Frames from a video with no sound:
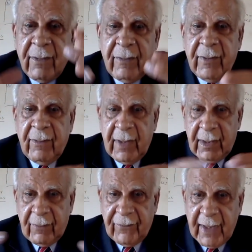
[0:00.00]
in
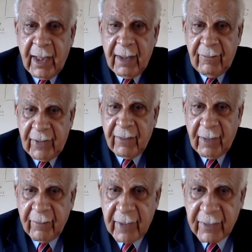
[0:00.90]
the field, if they
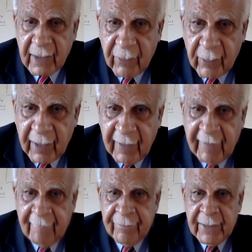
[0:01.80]
discovered one,
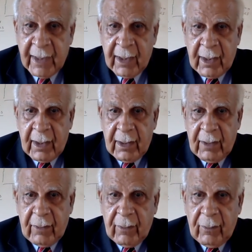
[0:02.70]

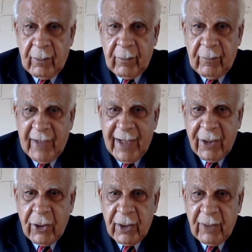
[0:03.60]

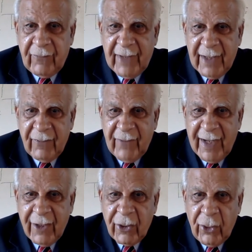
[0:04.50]
the field
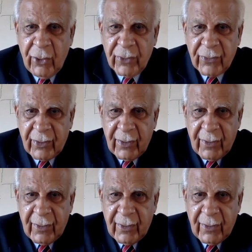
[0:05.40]
very close.